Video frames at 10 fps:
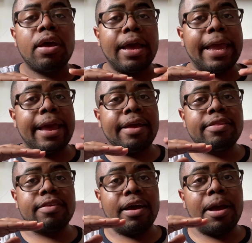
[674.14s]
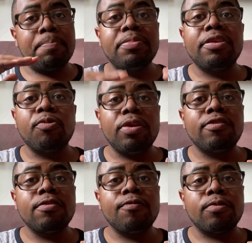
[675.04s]
And the
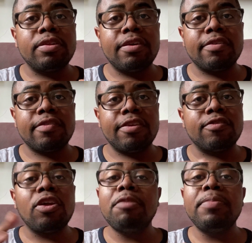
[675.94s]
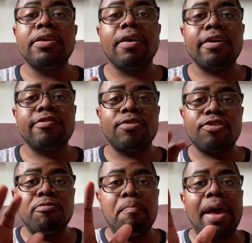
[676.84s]
reason for this is not because
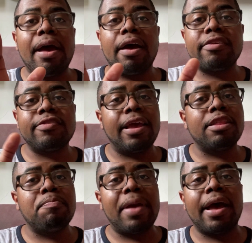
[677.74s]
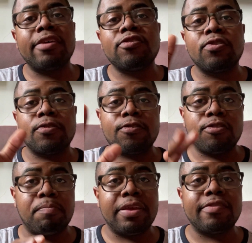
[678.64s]
there's mass and mass curves
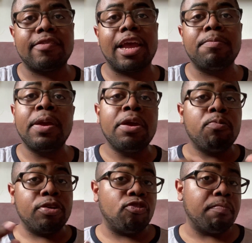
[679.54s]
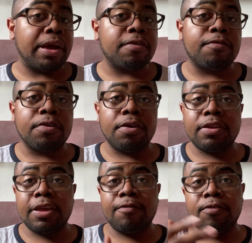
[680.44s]
spacetime, which you might have
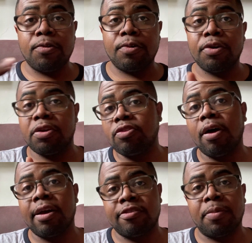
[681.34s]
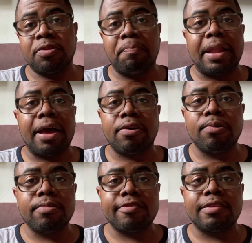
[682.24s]
heard if you heard talks about black
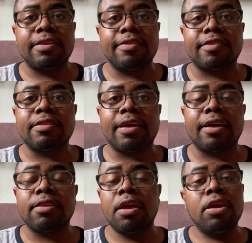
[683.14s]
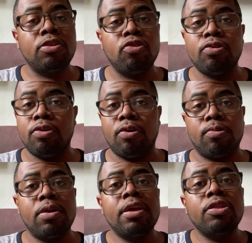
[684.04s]
holes and things like that. No, no,
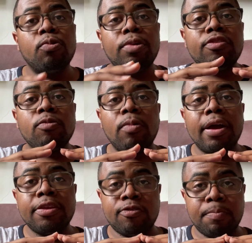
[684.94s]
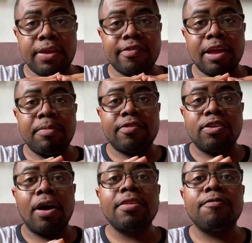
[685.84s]
no. The reason why spacetime is
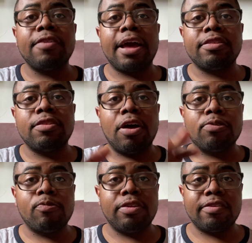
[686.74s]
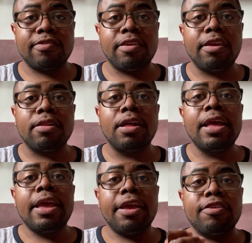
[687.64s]
not flat down to this scale
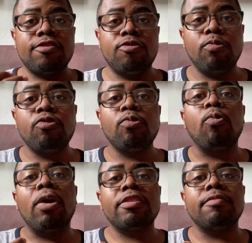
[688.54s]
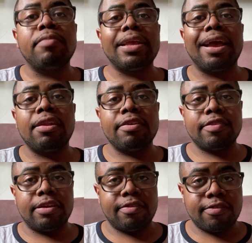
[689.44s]
is due to quantum mechanics
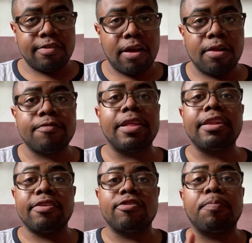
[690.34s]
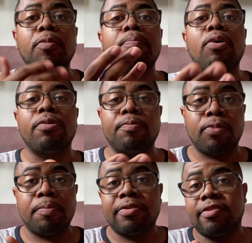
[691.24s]
itself. That is the
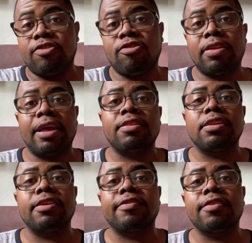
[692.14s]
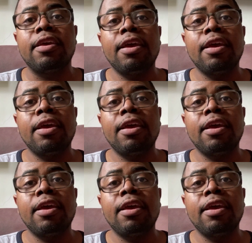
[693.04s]
proposition, at least.